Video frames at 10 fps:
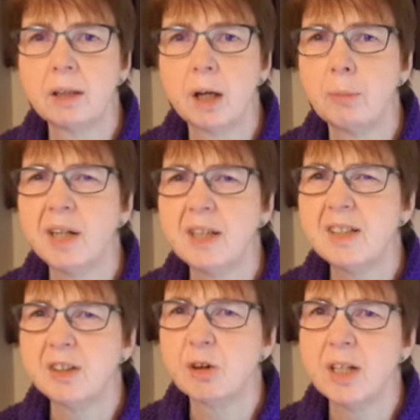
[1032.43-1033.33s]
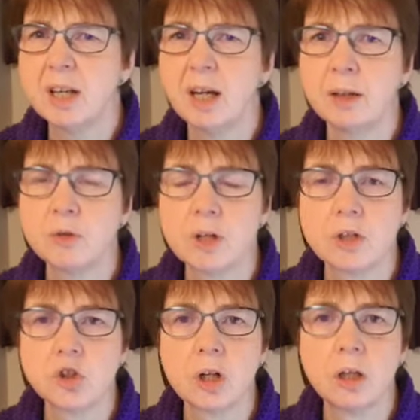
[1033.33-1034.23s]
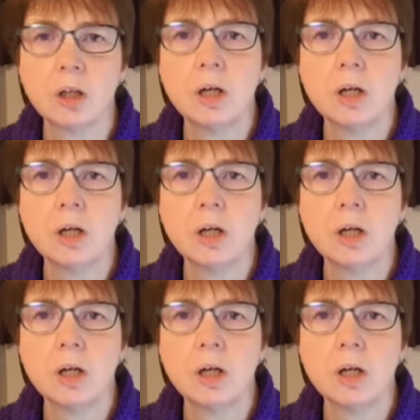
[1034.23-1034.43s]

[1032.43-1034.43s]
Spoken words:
I might need to grade it out actually.